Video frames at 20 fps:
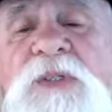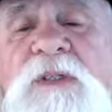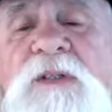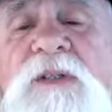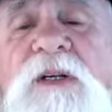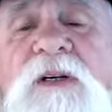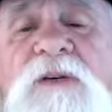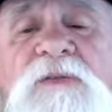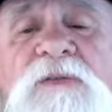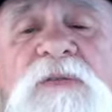
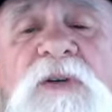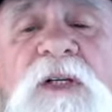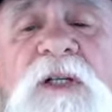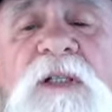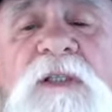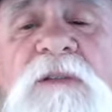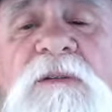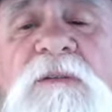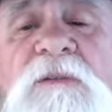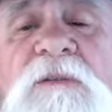of
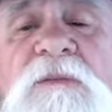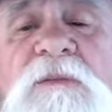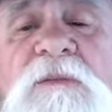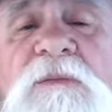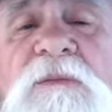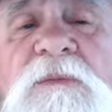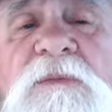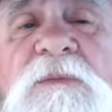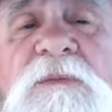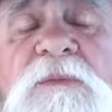uh,
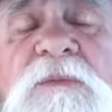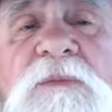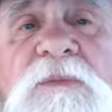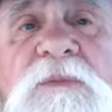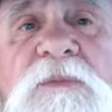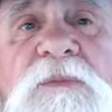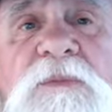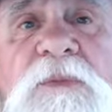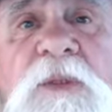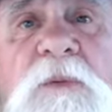
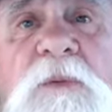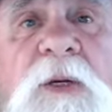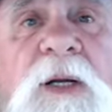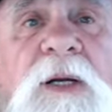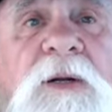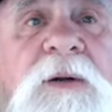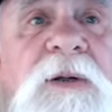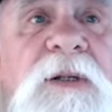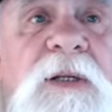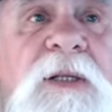
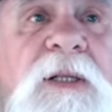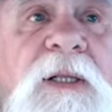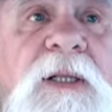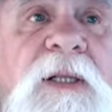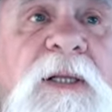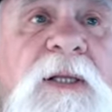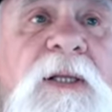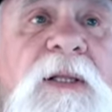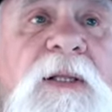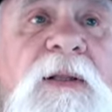around
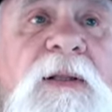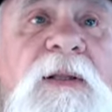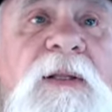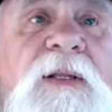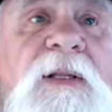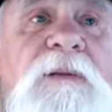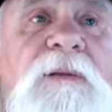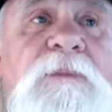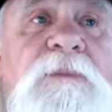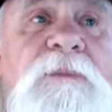
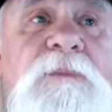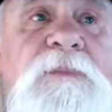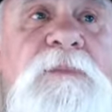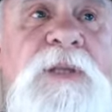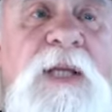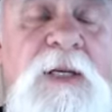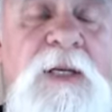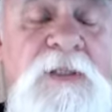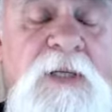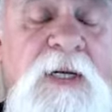
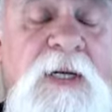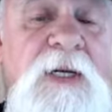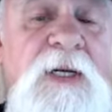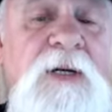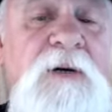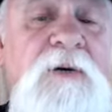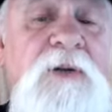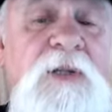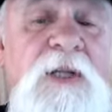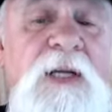things I
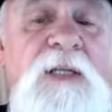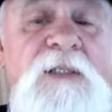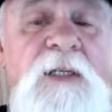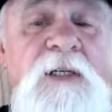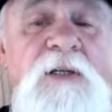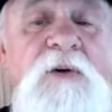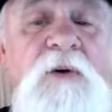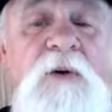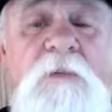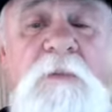hear and things I
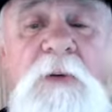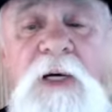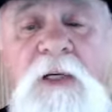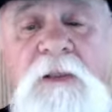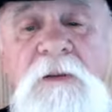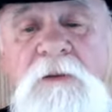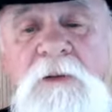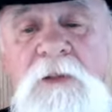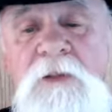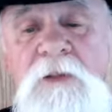know
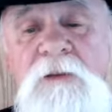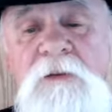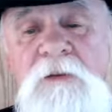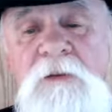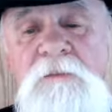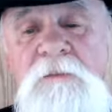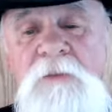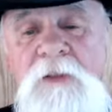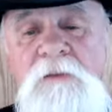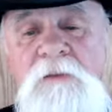about, and
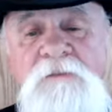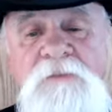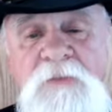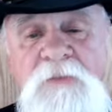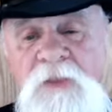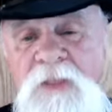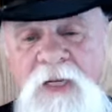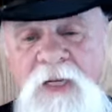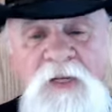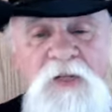
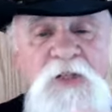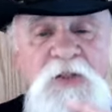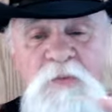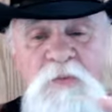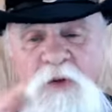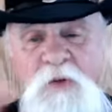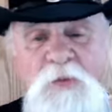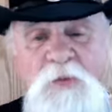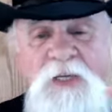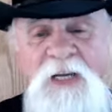kind of just
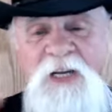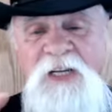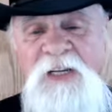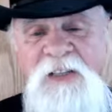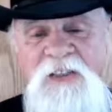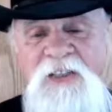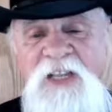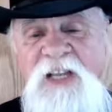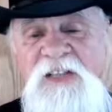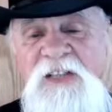want to relate the
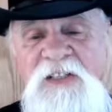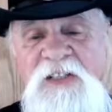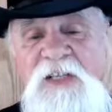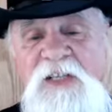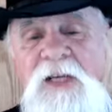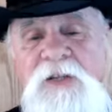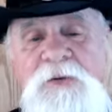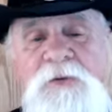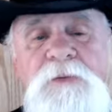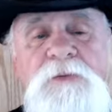things together.